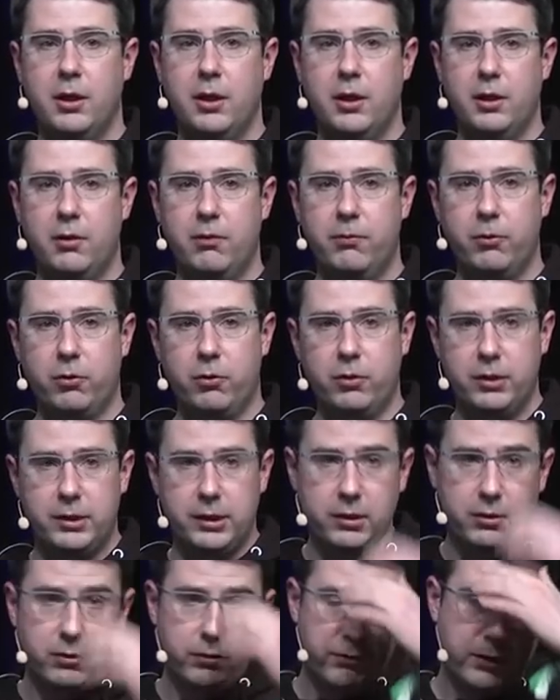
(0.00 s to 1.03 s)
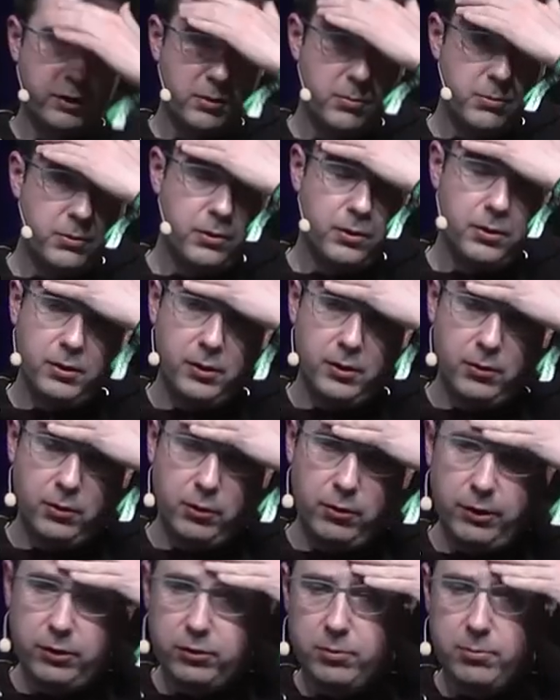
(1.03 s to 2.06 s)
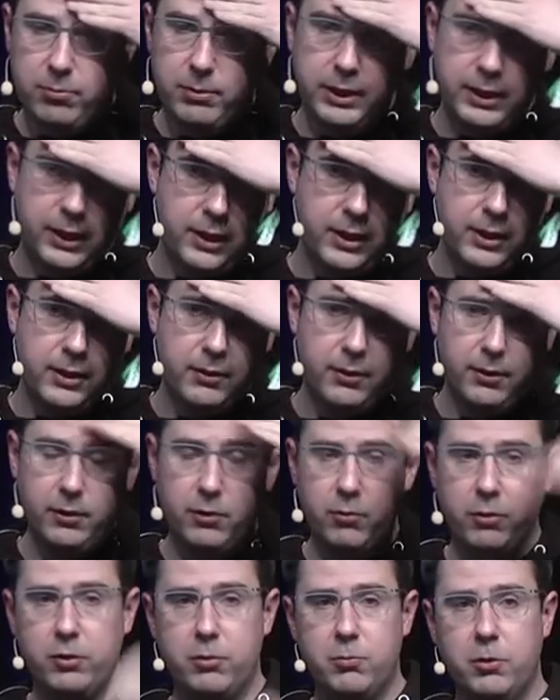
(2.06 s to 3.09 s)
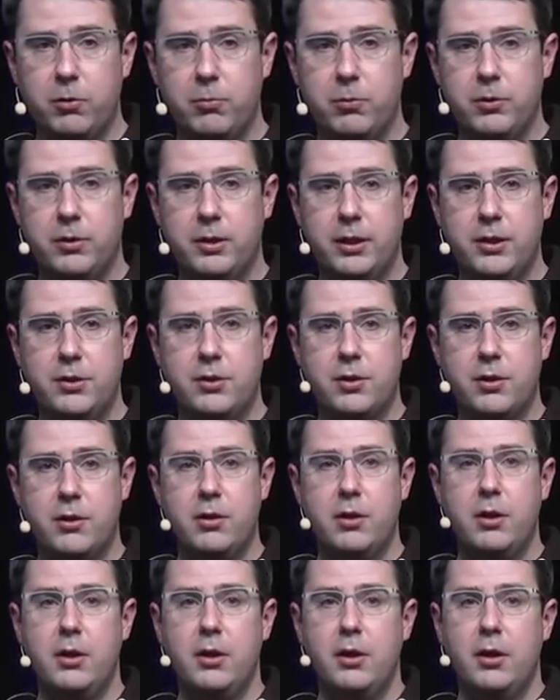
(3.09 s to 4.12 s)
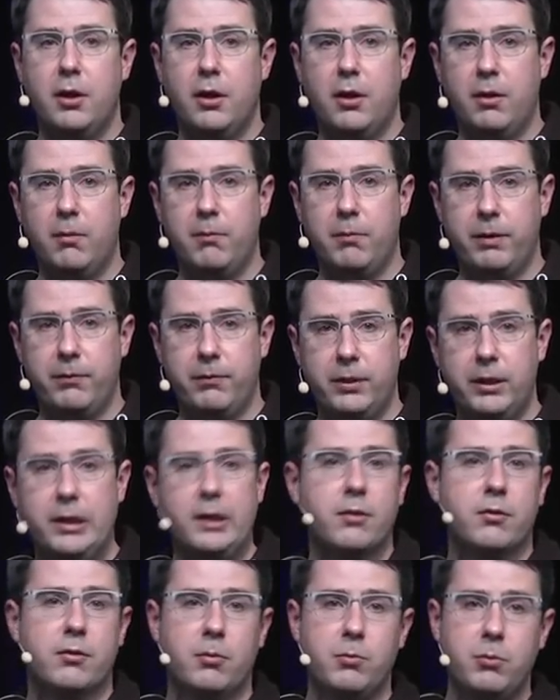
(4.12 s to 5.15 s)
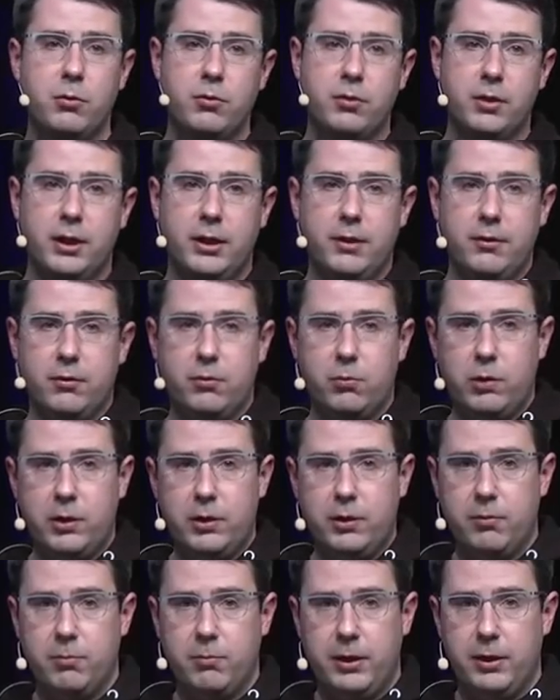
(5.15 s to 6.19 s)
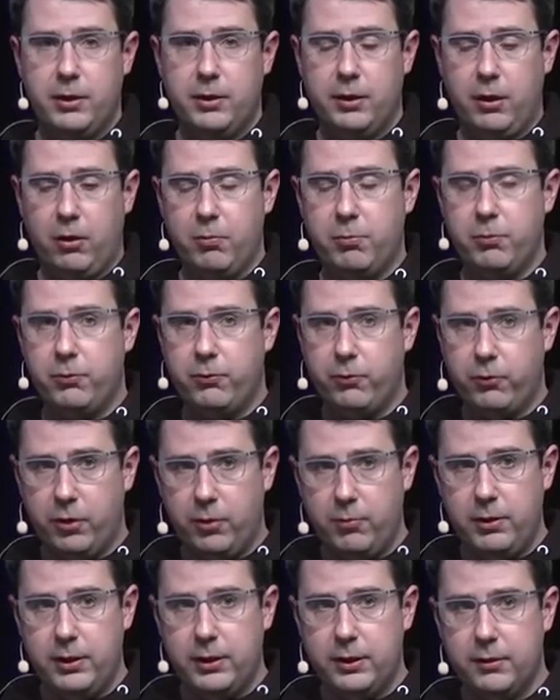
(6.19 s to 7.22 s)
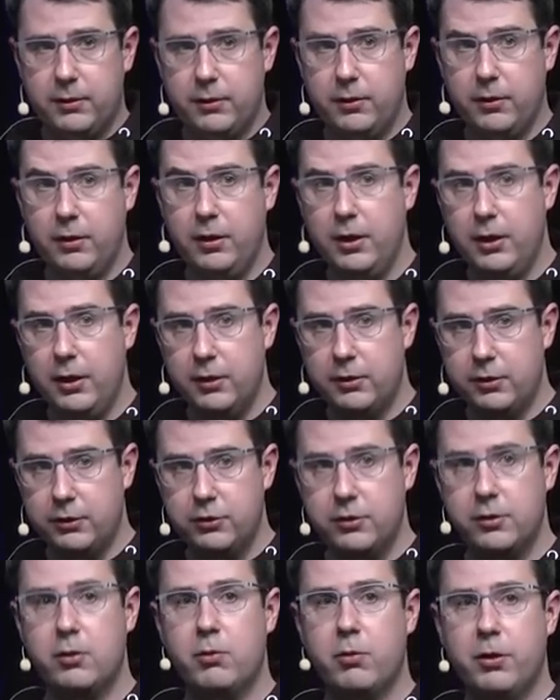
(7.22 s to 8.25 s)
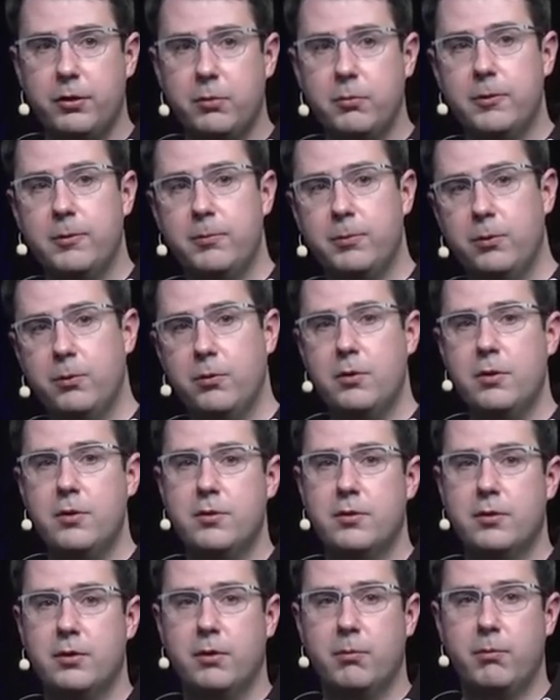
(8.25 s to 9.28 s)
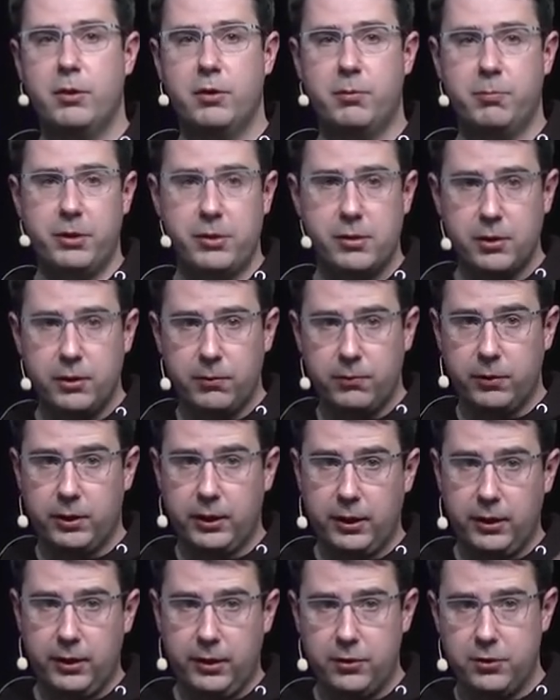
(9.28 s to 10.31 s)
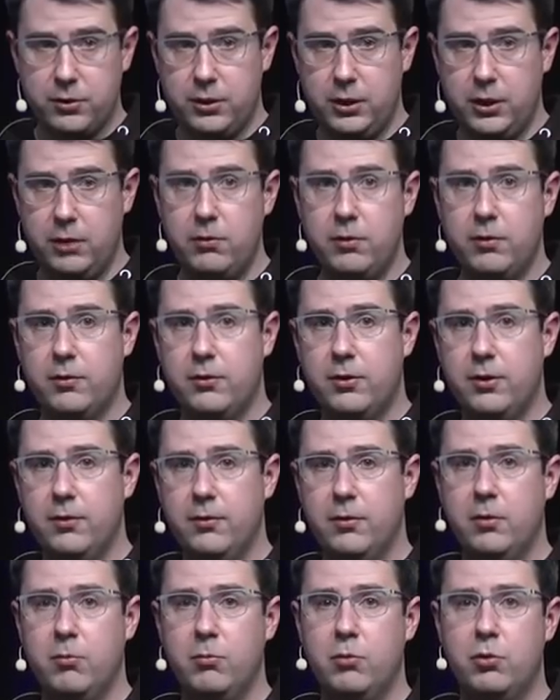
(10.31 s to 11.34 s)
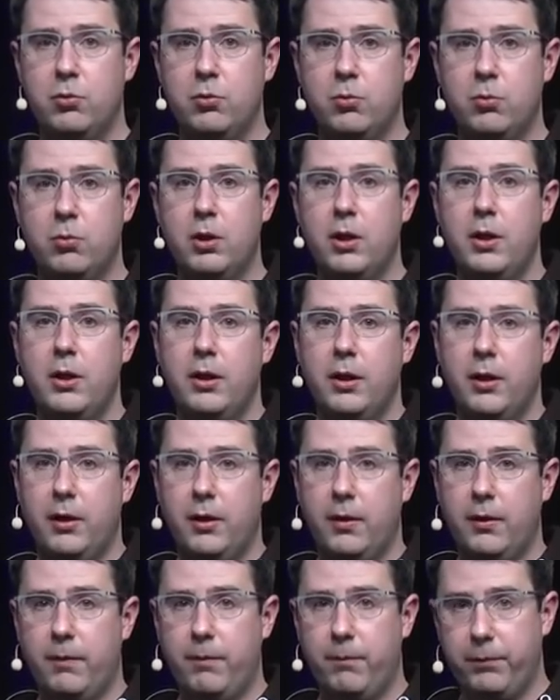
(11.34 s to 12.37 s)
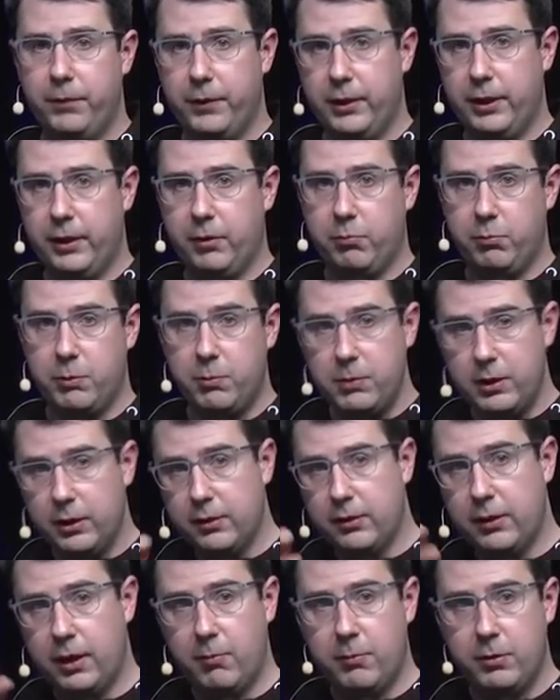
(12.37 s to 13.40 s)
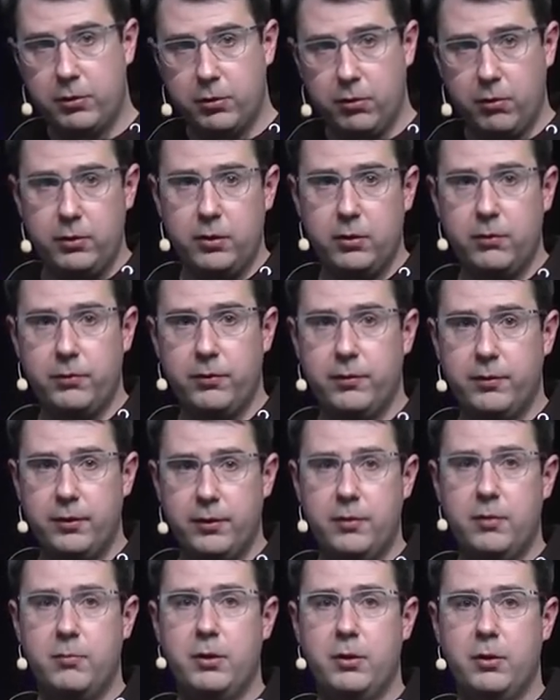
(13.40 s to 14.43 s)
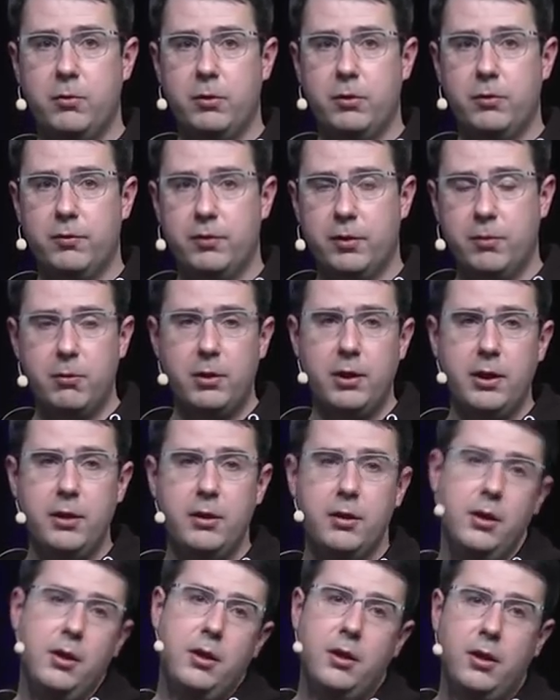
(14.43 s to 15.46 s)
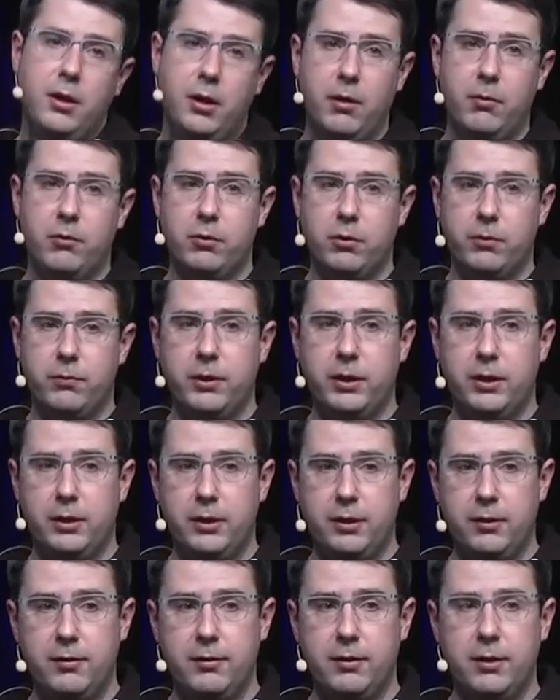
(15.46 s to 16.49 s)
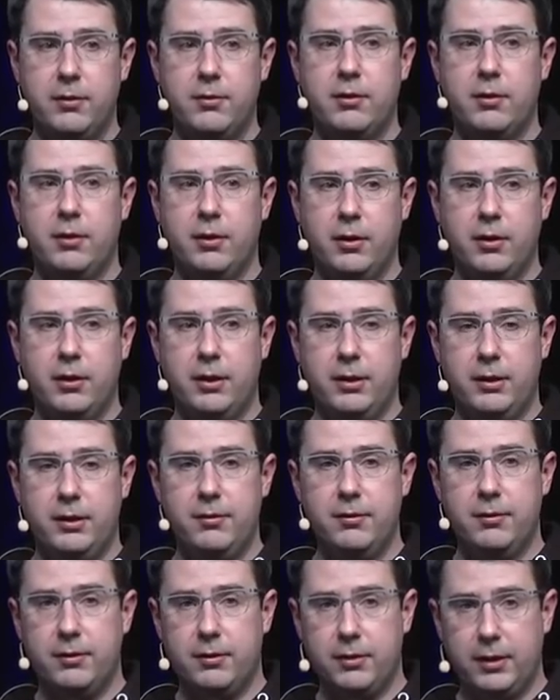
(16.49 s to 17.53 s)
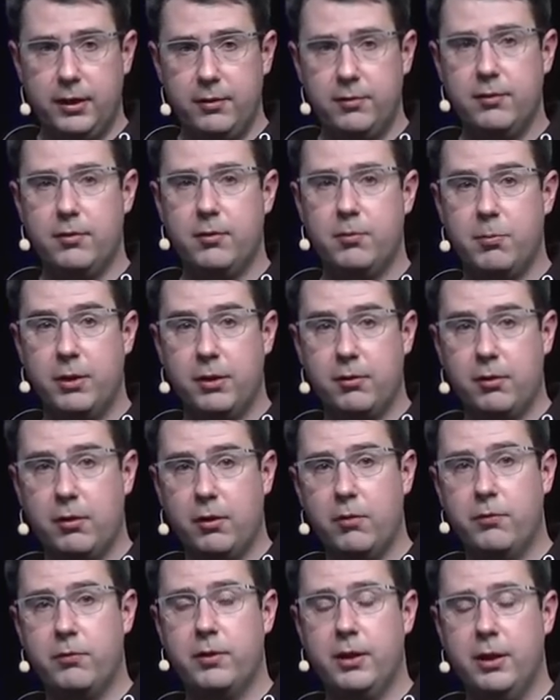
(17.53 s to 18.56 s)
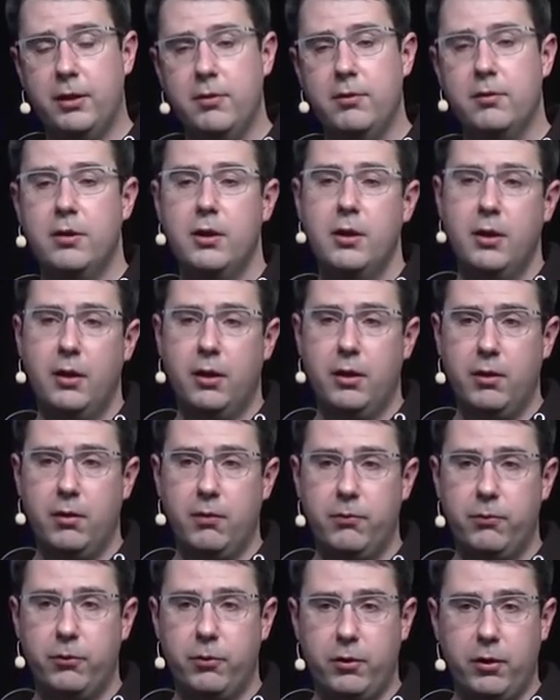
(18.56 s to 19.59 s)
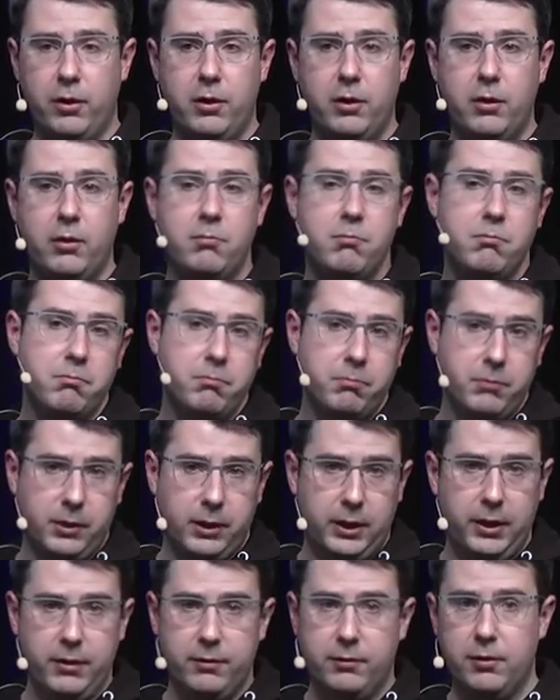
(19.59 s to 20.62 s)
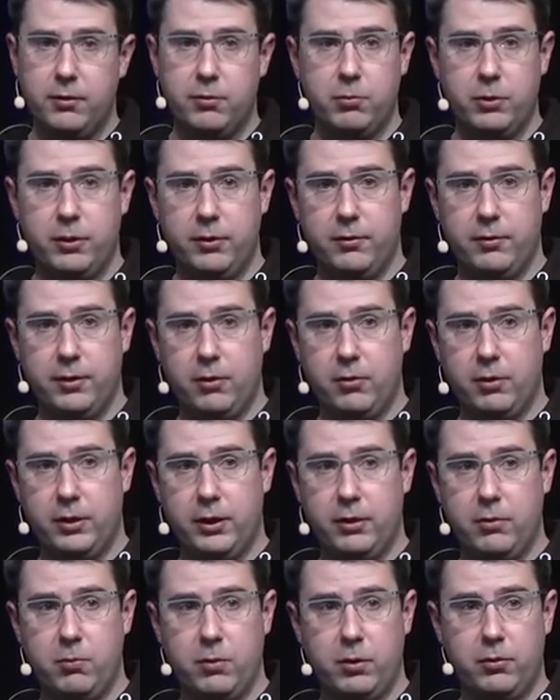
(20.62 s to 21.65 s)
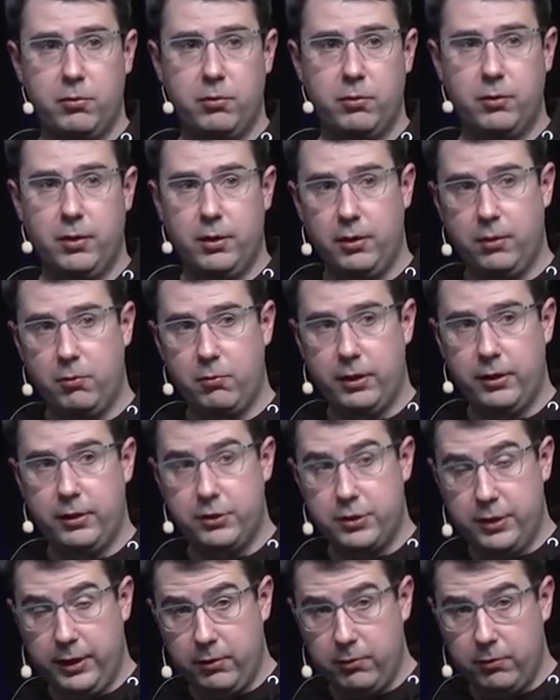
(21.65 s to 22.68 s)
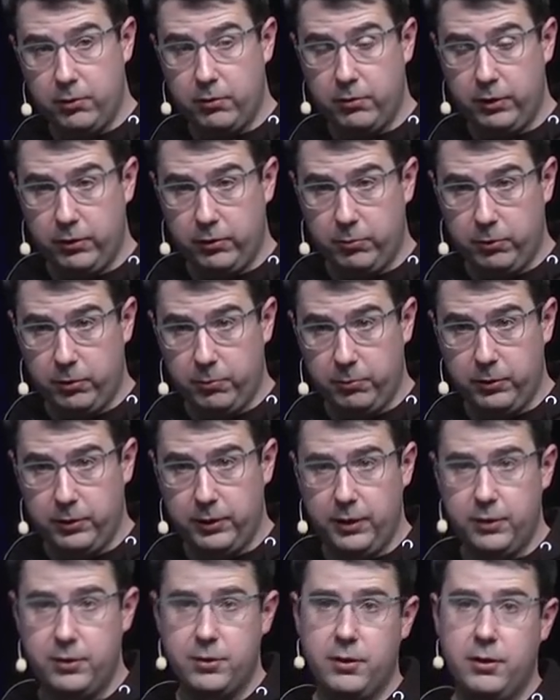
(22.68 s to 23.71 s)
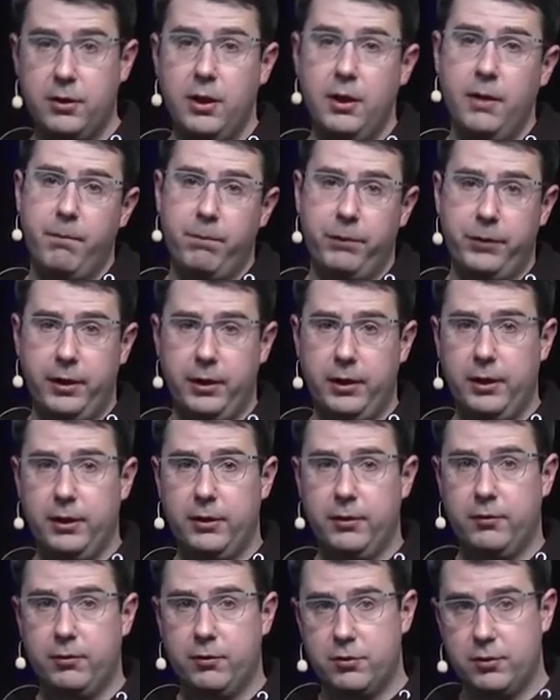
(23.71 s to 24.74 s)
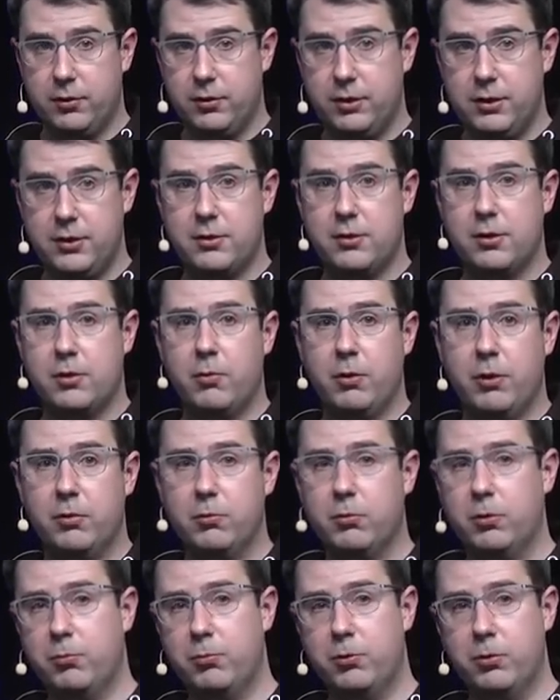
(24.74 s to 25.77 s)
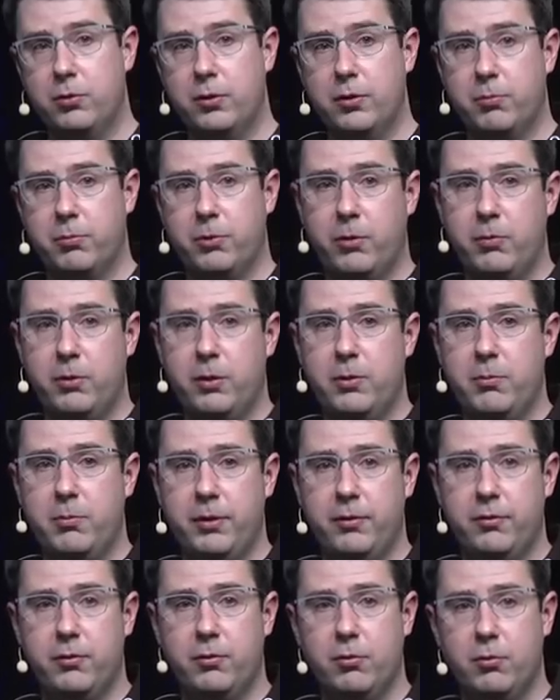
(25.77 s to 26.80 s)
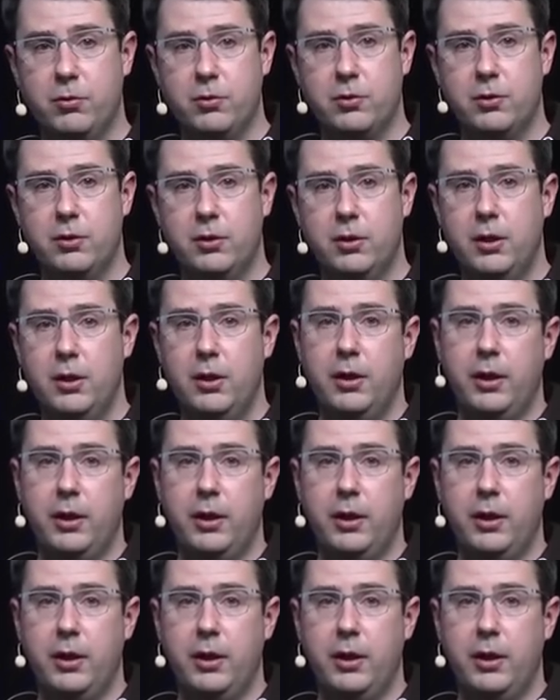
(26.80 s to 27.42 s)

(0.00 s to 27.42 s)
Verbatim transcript: And for continuous variable uh, quantum mechanic, uh, quantum computation, um, I think there are some use cases where this might outperform like the digital quantum computers, um, especially if you can engineer your system to um, like mimic the Hamiltonian of the system that you want to simulate. Um, so I think in this sense, uh, in these cases, it makes a lot of sense. Uh, for other cases where you say, okay, you want to uh, run a general quantum computation, then like such a digital quantum computer is probably the best solution.